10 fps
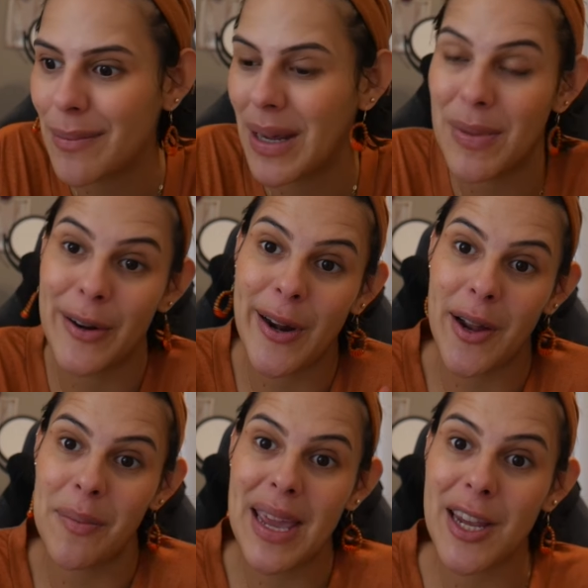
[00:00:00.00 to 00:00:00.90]
Maybe you're not
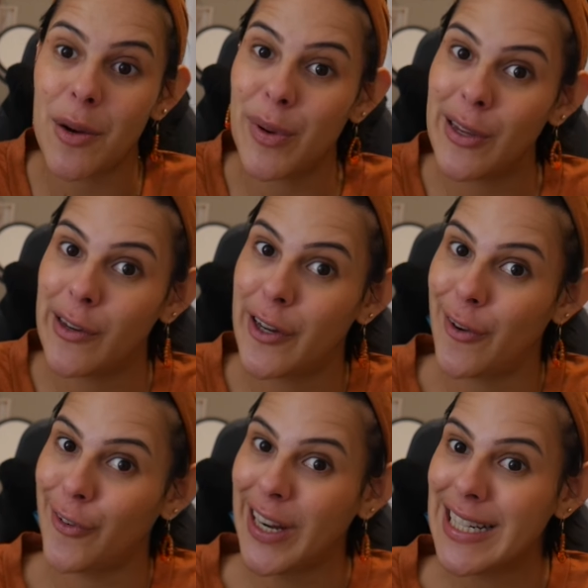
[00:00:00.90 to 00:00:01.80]
a maker, but you're here
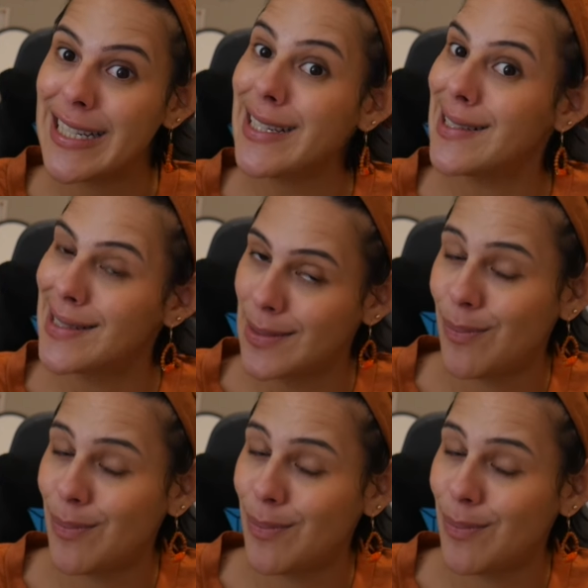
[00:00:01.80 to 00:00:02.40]
for ideas.